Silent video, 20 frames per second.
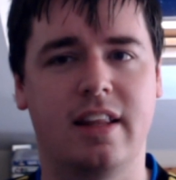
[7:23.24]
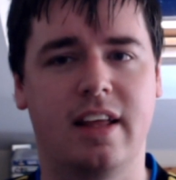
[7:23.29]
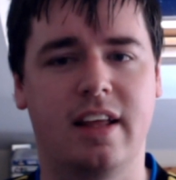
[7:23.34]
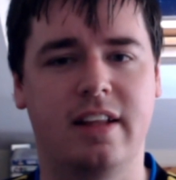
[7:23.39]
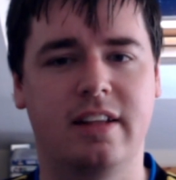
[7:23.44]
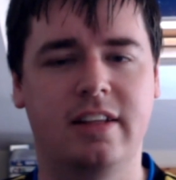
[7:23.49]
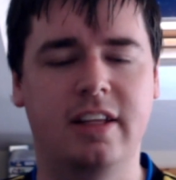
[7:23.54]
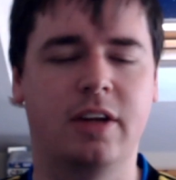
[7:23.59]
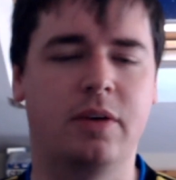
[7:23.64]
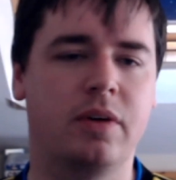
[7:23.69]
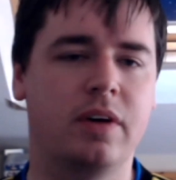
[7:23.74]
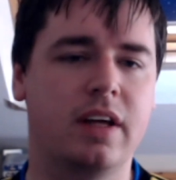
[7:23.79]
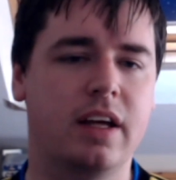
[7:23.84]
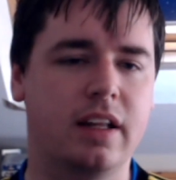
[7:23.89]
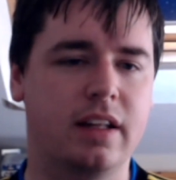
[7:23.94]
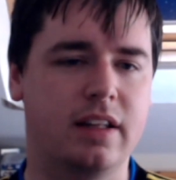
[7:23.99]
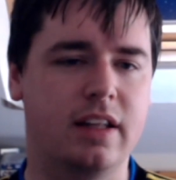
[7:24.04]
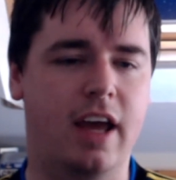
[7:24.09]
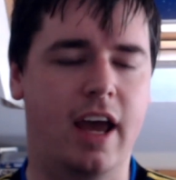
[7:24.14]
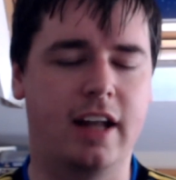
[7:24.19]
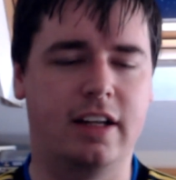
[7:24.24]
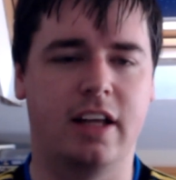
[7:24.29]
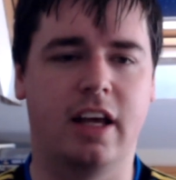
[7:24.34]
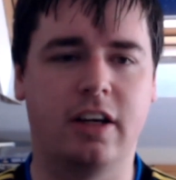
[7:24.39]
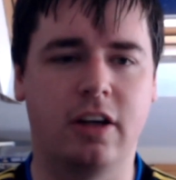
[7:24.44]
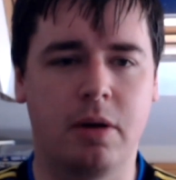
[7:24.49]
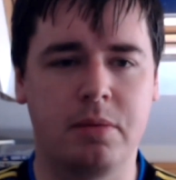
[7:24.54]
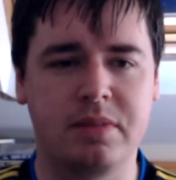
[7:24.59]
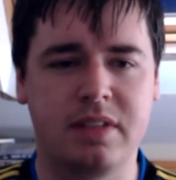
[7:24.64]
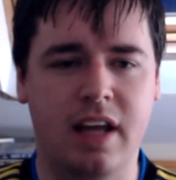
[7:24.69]
you know,
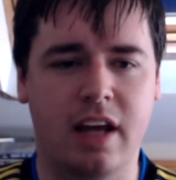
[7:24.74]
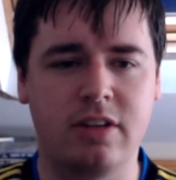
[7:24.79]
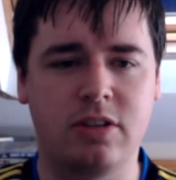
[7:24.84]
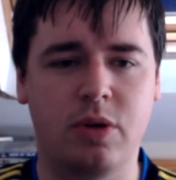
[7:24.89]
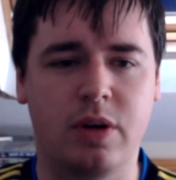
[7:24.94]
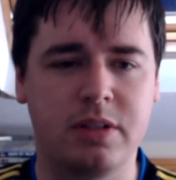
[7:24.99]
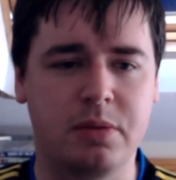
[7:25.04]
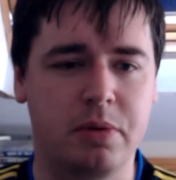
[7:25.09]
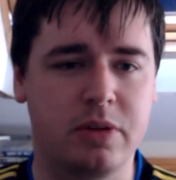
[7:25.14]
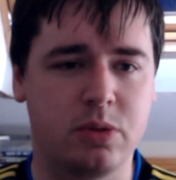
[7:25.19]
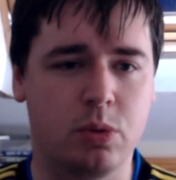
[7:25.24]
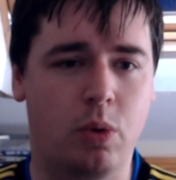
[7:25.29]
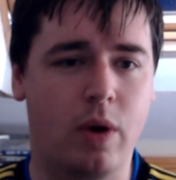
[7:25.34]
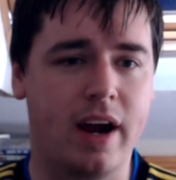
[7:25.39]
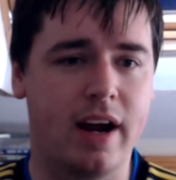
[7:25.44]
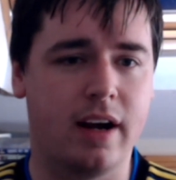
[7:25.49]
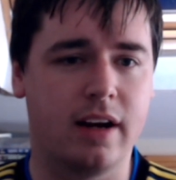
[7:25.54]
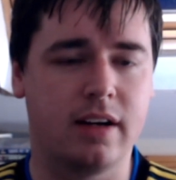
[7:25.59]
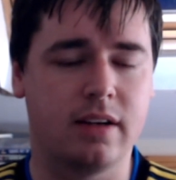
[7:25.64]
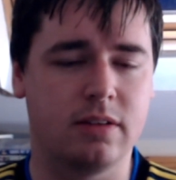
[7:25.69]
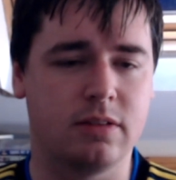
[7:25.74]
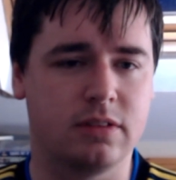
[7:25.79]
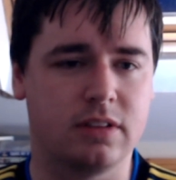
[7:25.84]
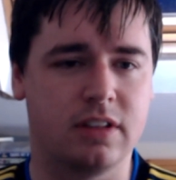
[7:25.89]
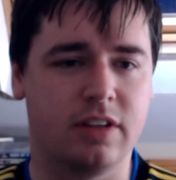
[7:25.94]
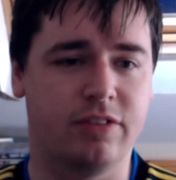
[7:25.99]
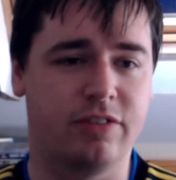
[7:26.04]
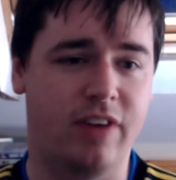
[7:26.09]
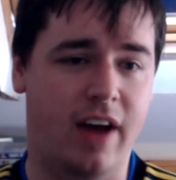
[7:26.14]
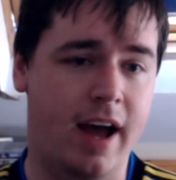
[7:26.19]
it comes down to, I suppose, where
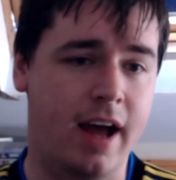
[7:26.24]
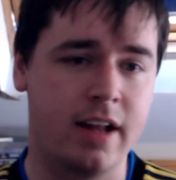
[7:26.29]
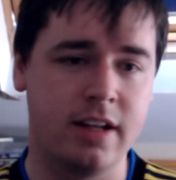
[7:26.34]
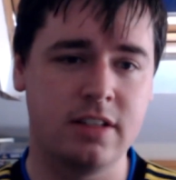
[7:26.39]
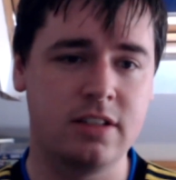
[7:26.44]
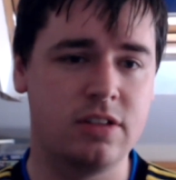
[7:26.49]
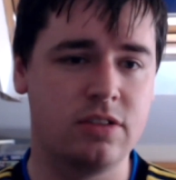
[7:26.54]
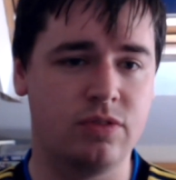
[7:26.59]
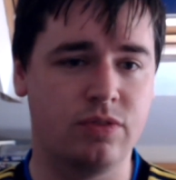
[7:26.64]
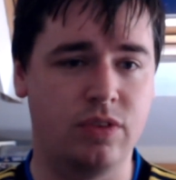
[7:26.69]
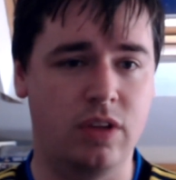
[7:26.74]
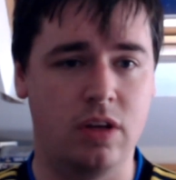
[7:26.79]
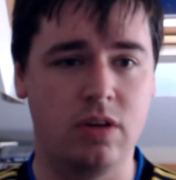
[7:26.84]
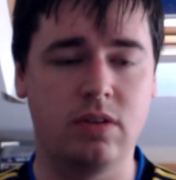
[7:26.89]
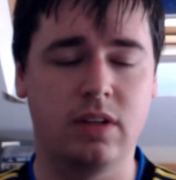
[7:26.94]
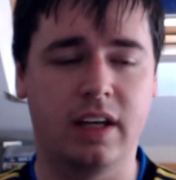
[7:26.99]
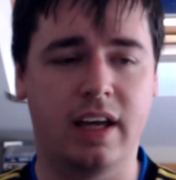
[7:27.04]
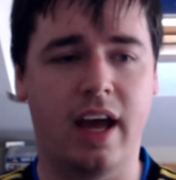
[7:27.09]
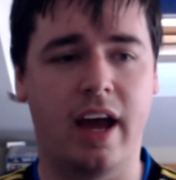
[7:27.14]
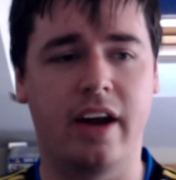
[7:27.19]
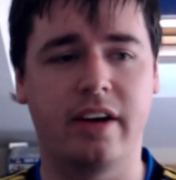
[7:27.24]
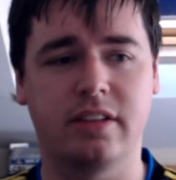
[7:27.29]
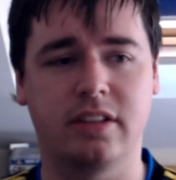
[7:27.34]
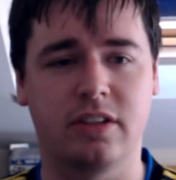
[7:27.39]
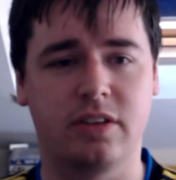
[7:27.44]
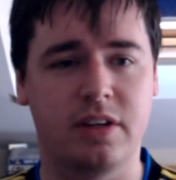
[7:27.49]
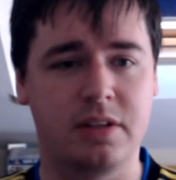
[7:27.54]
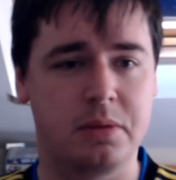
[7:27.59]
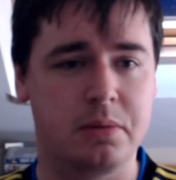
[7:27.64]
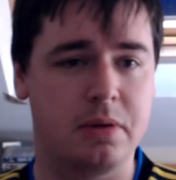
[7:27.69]
the fans view the
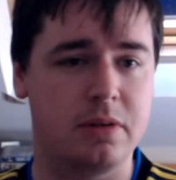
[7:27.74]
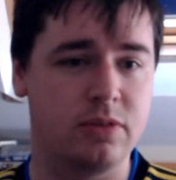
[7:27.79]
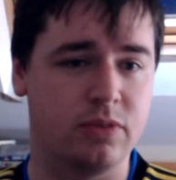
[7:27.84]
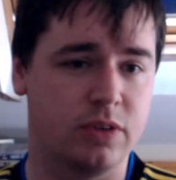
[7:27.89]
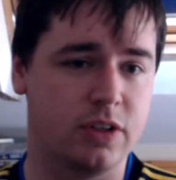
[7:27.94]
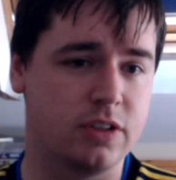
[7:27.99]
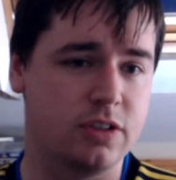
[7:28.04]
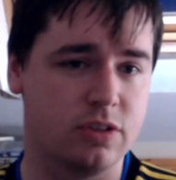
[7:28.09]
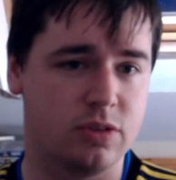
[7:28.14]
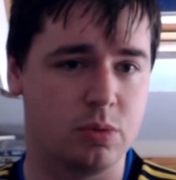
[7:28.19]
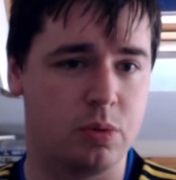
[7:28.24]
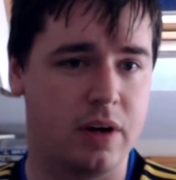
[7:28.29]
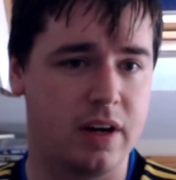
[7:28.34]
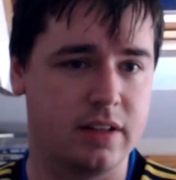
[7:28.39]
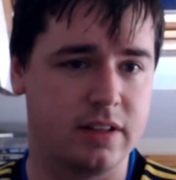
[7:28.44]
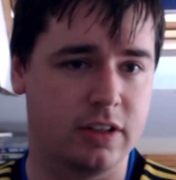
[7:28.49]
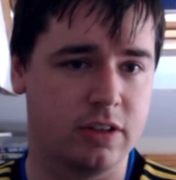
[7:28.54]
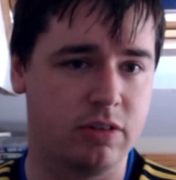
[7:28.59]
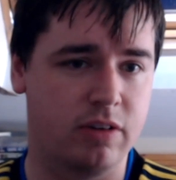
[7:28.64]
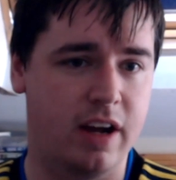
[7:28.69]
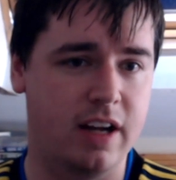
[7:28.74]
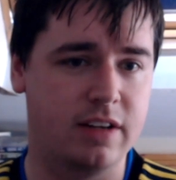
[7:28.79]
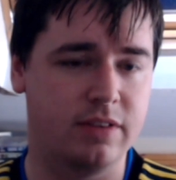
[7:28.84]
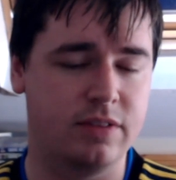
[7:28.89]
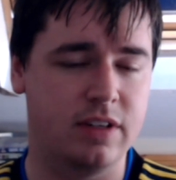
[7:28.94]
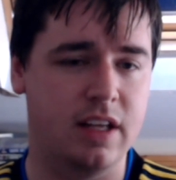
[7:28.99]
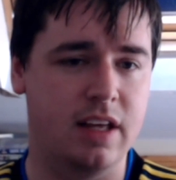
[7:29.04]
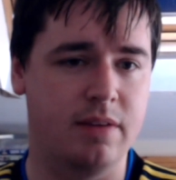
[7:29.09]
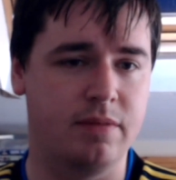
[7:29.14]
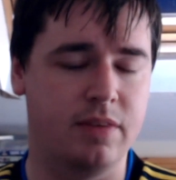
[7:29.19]
character, I suppose, versus where the creative
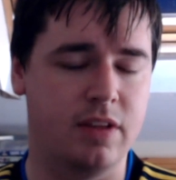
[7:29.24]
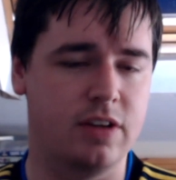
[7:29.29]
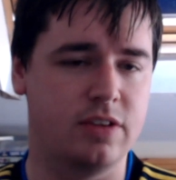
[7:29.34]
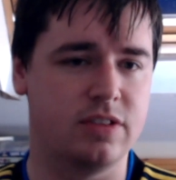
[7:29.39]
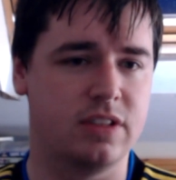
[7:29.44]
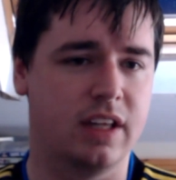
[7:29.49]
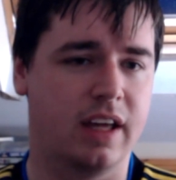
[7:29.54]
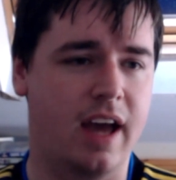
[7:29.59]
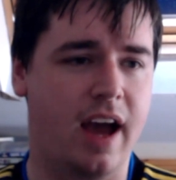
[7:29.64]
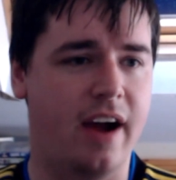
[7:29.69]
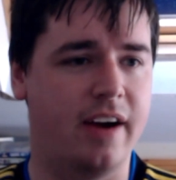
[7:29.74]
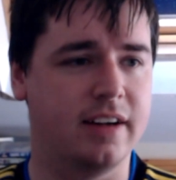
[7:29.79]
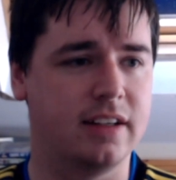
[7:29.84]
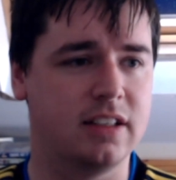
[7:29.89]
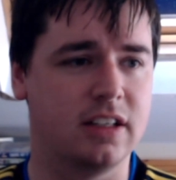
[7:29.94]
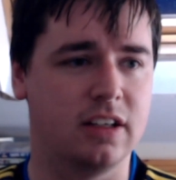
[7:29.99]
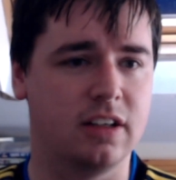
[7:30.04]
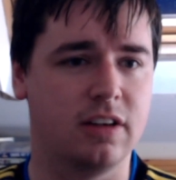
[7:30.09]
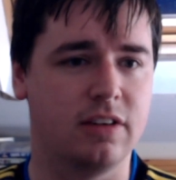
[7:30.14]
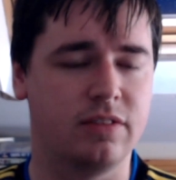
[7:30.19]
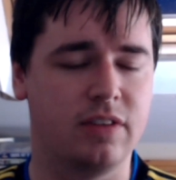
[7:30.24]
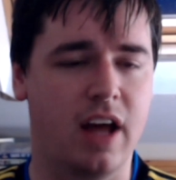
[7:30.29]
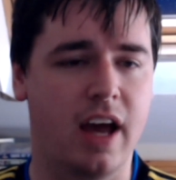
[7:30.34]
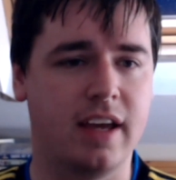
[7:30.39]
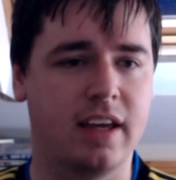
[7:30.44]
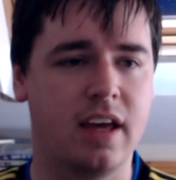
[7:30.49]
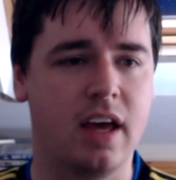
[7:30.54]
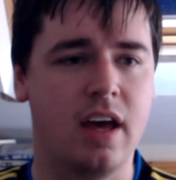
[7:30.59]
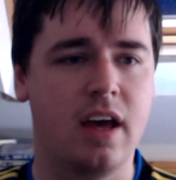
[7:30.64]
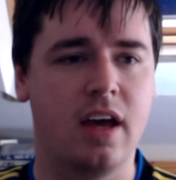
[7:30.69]
team views the character. Of,
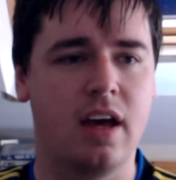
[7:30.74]
like,